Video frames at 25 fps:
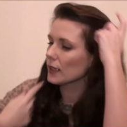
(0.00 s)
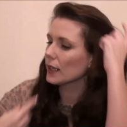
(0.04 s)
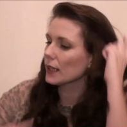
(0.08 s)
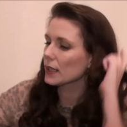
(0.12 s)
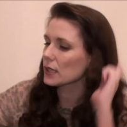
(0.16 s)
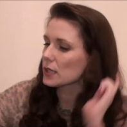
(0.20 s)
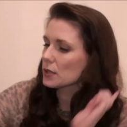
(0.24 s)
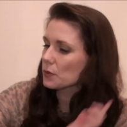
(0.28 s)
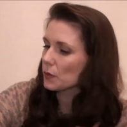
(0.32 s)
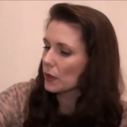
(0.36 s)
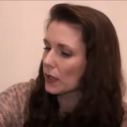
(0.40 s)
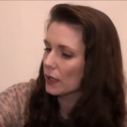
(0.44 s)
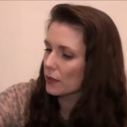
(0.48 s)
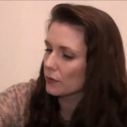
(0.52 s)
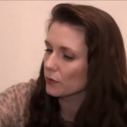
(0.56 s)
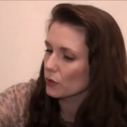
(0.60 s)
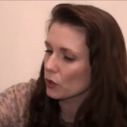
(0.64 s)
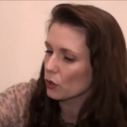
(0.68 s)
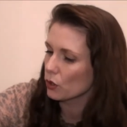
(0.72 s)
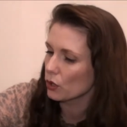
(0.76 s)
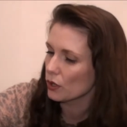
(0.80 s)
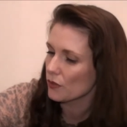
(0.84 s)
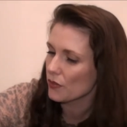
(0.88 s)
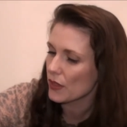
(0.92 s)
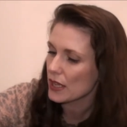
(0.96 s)
next one I've
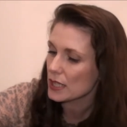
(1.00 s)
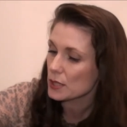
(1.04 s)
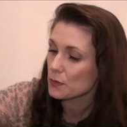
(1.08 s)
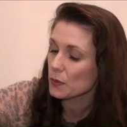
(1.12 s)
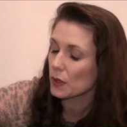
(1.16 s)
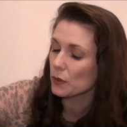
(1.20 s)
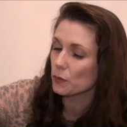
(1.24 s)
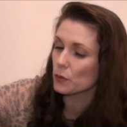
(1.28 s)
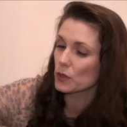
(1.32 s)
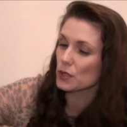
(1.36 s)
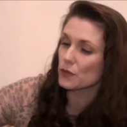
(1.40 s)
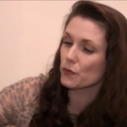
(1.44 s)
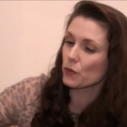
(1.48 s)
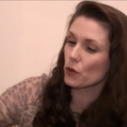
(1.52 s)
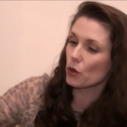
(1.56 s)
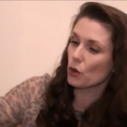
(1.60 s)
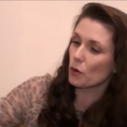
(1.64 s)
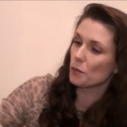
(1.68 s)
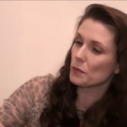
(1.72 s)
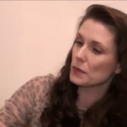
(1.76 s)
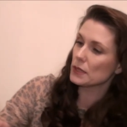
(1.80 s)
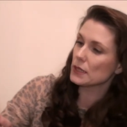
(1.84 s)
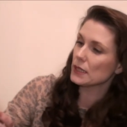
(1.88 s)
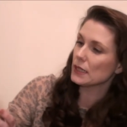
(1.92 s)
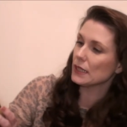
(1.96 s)
got, this one was
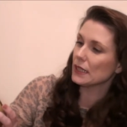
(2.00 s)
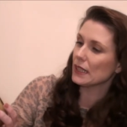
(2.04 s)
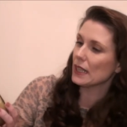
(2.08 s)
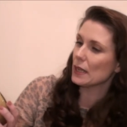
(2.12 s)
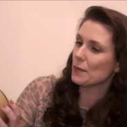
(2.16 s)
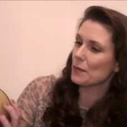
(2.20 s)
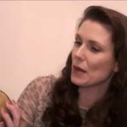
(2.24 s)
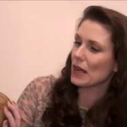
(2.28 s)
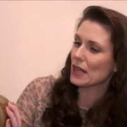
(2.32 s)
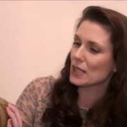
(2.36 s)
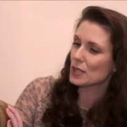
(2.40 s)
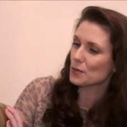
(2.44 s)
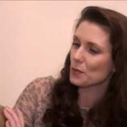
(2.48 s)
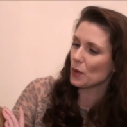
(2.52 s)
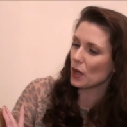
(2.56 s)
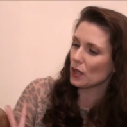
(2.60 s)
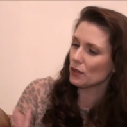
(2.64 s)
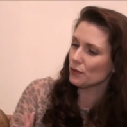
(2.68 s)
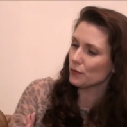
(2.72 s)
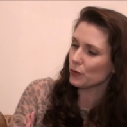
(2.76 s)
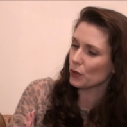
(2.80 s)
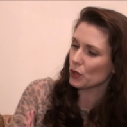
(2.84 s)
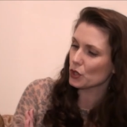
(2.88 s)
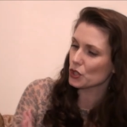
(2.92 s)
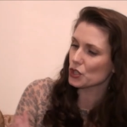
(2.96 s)
from TK Maxx, but
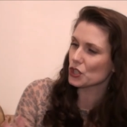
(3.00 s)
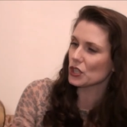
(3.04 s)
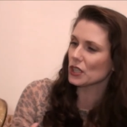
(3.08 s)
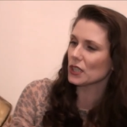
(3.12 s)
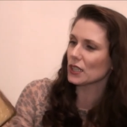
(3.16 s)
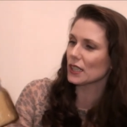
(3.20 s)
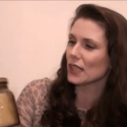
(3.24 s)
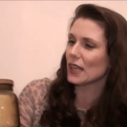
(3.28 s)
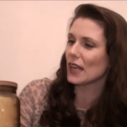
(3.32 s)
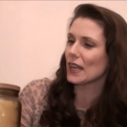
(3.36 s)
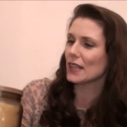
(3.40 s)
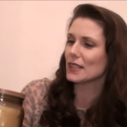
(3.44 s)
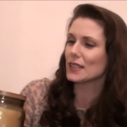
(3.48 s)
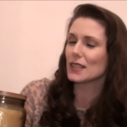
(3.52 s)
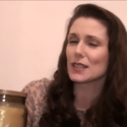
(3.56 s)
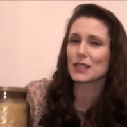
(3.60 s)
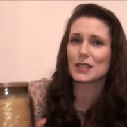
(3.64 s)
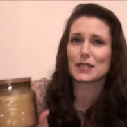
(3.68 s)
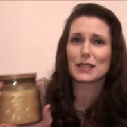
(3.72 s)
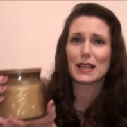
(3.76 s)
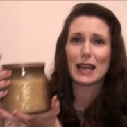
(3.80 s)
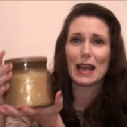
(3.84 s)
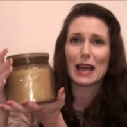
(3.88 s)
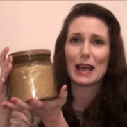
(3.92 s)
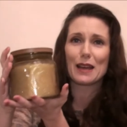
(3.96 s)
unfortunately it
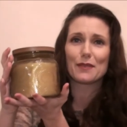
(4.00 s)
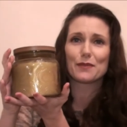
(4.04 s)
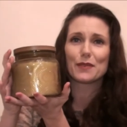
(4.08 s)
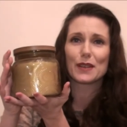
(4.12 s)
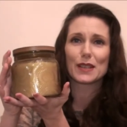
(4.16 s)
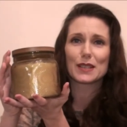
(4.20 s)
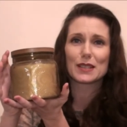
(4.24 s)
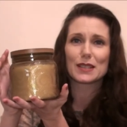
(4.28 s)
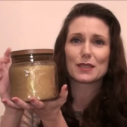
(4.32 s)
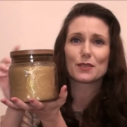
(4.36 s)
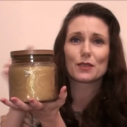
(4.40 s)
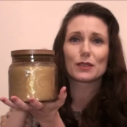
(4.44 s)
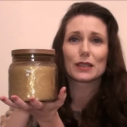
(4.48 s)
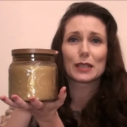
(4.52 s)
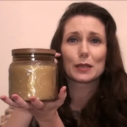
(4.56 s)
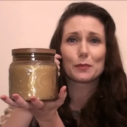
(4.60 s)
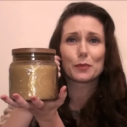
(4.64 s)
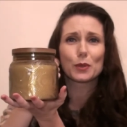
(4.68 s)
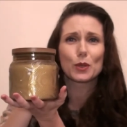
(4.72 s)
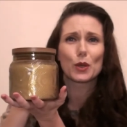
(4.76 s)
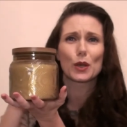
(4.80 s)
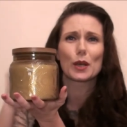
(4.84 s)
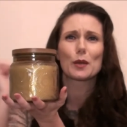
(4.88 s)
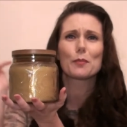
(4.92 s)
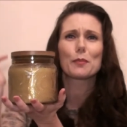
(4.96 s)
doesn't have its
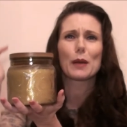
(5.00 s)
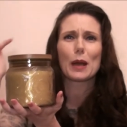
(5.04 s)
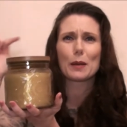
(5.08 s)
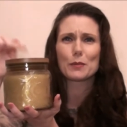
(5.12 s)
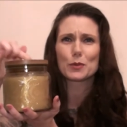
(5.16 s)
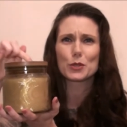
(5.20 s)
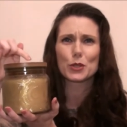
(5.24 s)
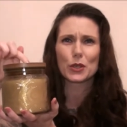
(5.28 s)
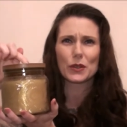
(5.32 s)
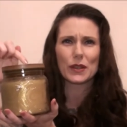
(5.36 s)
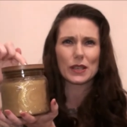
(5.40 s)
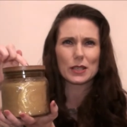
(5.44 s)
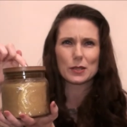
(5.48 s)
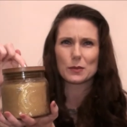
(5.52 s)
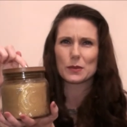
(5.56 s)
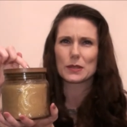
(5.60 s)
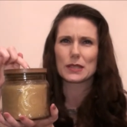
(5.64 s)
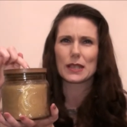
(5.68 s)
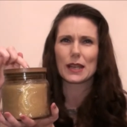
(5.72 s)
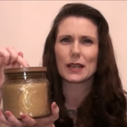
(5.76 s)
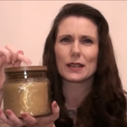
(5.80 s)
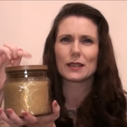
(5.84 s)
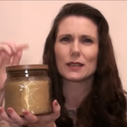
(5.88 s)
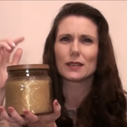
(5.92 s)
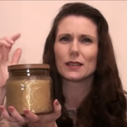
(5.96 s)
label on it, but I'm sure this was
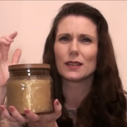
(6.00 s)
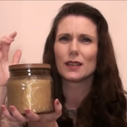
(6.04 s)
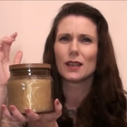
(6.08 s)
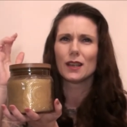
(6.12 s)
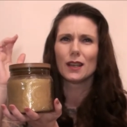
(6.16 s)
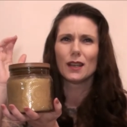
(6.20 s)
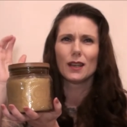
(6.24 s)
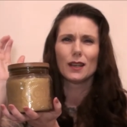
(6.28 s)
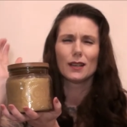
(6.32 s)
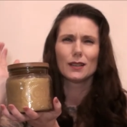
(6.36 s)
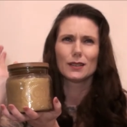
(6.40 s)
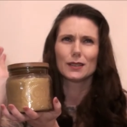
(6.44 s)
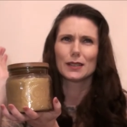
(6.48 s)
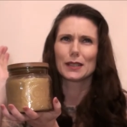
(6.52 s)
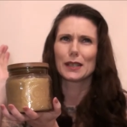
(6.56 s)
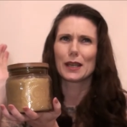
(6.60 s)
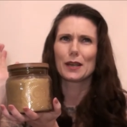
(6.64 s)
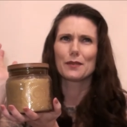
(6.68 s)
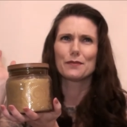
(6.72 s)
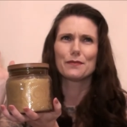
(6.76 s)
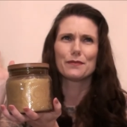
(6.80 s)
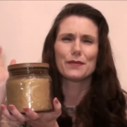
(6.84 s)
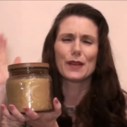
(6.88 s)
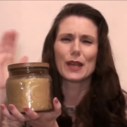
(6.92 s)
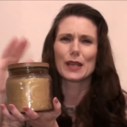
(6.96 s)
in like
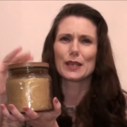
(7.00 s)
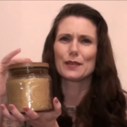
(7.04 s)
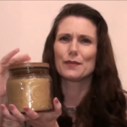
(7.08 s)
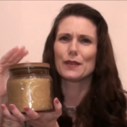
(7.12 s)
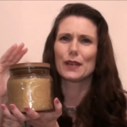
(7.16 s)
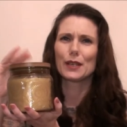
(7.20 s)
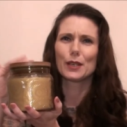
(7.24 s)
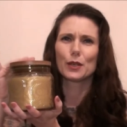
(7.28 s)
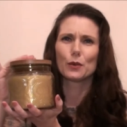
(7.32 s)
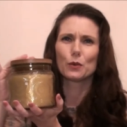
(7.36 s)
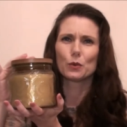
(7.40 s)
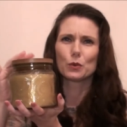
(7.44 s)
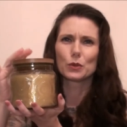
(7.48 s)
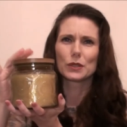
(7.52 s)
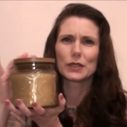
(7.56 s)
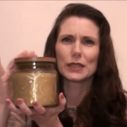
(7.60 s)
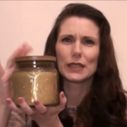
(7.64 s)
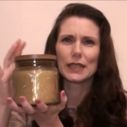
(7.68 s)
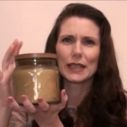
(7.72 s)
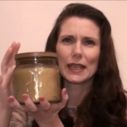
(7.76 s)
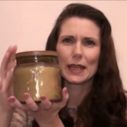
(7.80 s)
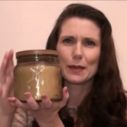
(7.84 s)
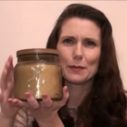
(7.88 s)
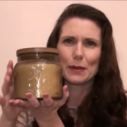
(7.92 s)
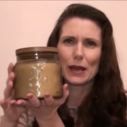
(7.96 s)
a very, very old
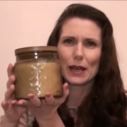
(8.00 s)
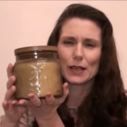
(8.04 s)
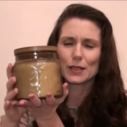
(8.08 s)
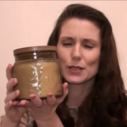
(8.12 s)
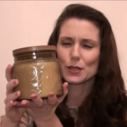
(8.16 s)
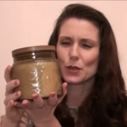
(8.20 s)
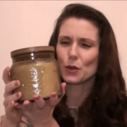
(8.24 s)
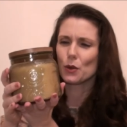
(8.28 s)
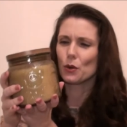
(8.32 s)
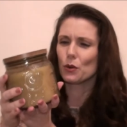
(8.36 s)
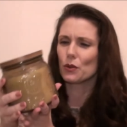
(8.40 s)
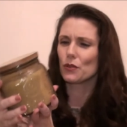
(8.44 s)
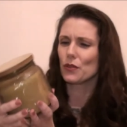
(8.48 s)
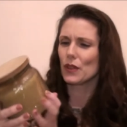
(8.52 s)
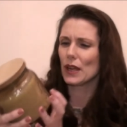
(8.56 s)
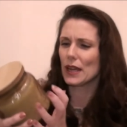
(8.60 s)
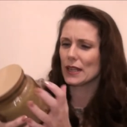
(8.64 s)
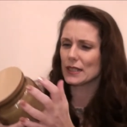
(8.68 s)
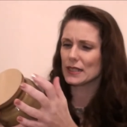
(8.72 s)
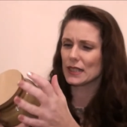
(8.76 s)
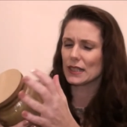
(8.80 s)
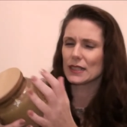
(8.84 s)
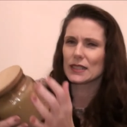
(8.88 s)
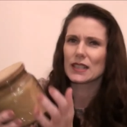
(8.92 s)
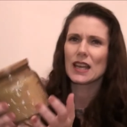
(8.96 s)
TK Maxx haul that I
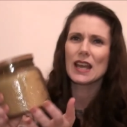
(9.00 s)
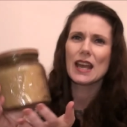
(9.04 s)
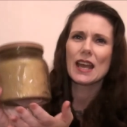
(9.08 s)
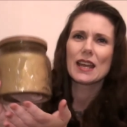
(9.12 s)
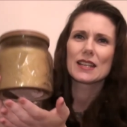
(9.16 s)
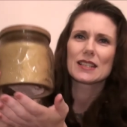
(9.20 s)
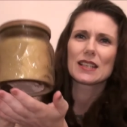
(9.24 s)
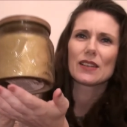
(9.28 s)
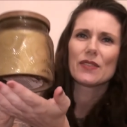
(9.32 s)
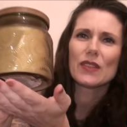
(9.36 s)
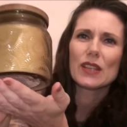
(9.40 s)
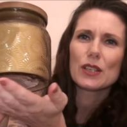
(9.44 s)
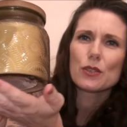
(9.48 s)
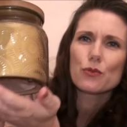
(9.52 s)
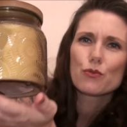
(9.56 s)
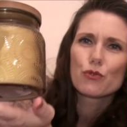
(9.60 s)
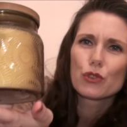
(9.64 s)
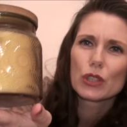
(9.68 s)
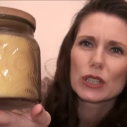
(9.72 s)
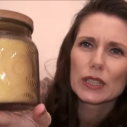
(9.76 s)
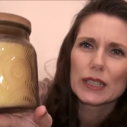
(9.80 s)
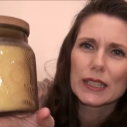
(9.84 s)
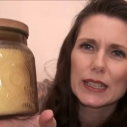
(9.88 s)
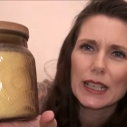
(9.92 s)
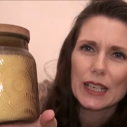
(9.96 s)
did. It's in this
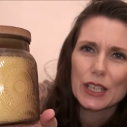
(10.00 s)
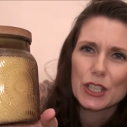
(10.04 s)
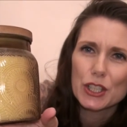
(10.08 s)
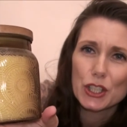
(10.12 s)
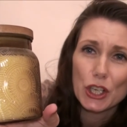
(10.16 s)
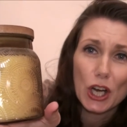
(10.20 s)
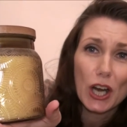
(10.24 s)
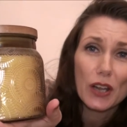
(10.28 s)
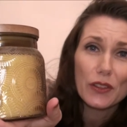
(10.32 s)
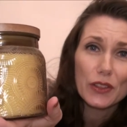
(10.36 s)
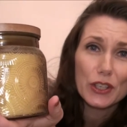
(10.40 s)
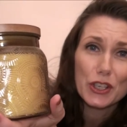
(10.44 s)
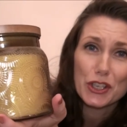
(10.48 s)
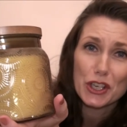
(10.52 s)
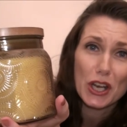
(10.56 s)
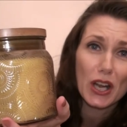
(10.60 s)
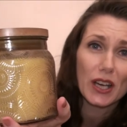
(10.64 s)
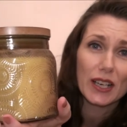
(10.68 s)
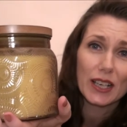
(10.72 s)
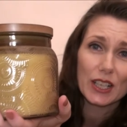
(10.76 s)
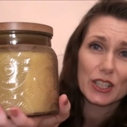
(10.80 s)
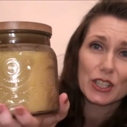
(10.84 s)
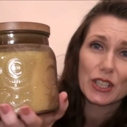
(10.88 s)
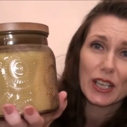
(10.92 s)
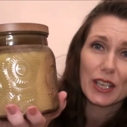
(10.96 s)
really nice jar. The jar
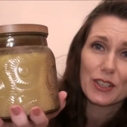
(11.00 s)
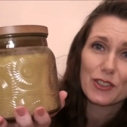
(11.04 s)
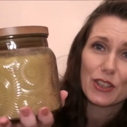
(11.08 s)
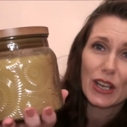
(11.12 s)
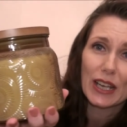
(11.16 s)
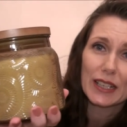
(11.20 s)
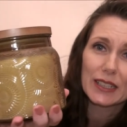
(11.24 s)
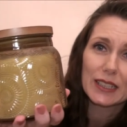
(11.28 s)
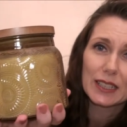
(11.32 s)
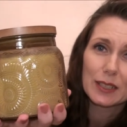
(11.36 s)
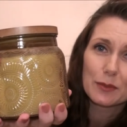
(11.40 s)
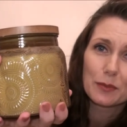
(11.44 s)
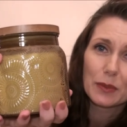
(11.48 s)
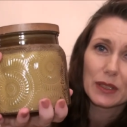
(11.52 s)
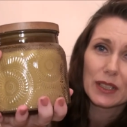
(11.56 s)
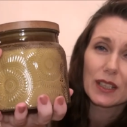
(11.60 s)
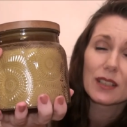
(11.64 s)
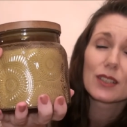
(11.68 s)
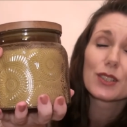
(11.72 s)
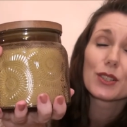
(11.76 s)
actually attracted me